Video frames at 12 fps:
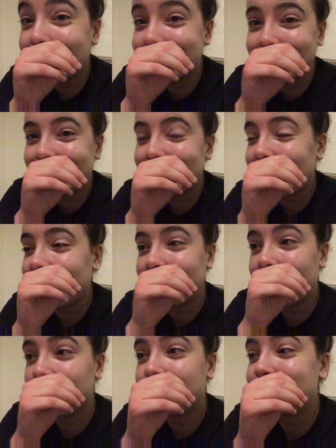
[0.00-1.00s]
It just it
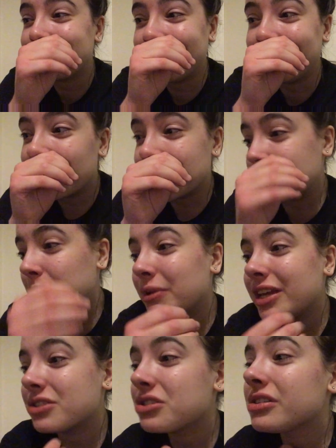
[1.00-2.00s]
left me a
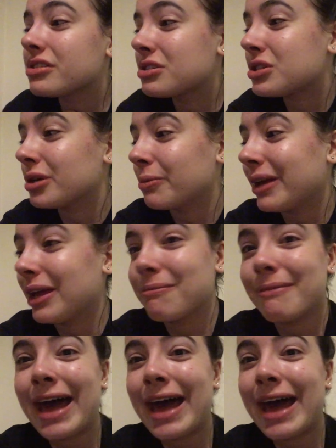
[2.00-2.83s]
speechless, sobbing